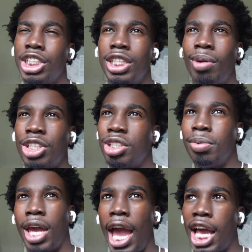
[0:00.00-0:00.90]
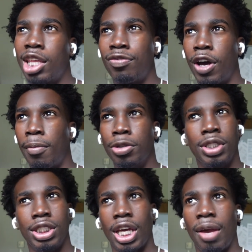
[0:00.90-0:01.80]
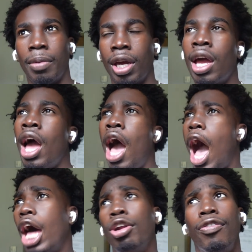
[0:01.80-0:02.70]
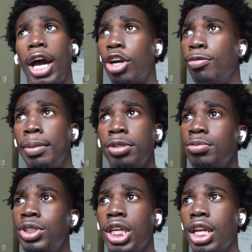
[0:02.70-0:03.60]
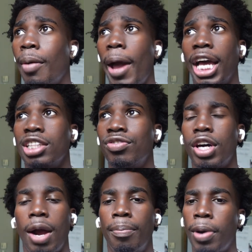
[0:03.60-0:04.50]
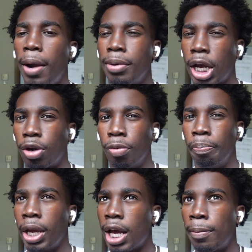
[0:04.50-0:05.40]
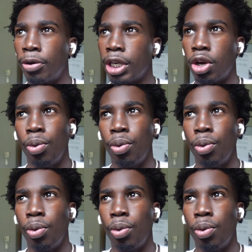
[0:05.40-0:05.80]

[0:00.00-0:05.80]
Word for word: She seemed like she be high as fuck most of the time, man. I don't know if I gotta remember some shit and I'm high as fuck, I'm probably not gonna pick up on it